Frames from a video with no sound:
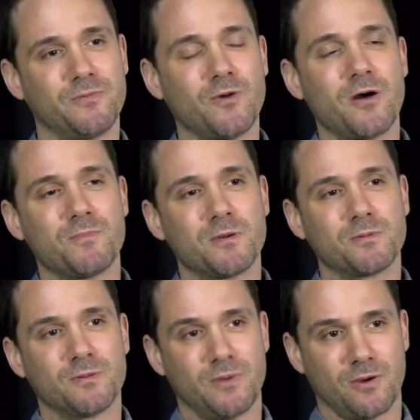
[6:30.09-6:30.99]
want
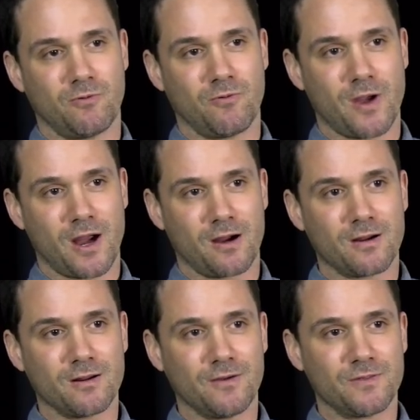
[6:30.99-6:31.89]
people to be
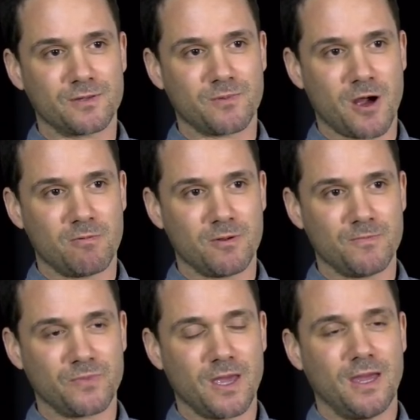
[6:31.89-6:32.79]
aware of this problem,